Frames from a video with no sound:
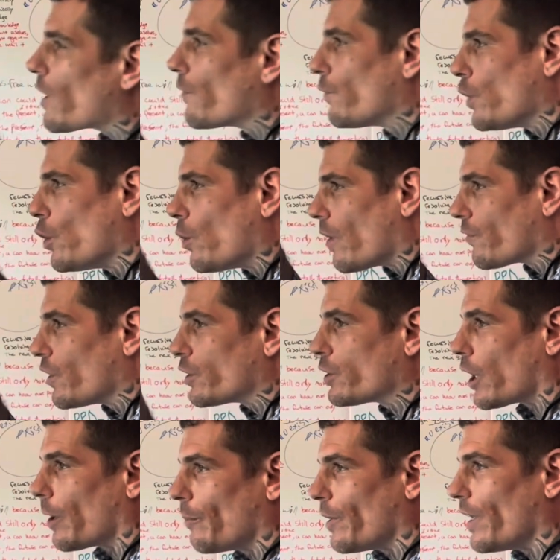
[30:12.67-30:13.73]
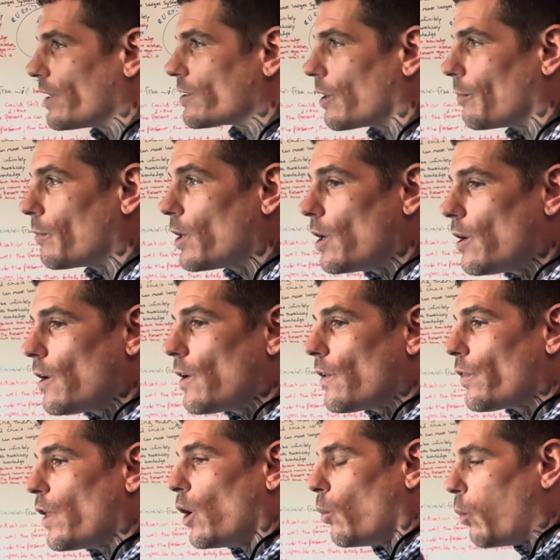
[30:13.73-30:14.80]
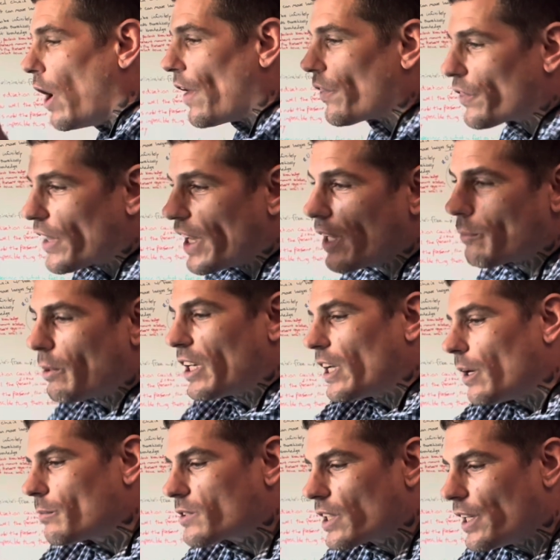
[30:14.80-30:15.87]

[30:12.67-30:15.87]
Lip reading: view of determinism. The one thing becomes the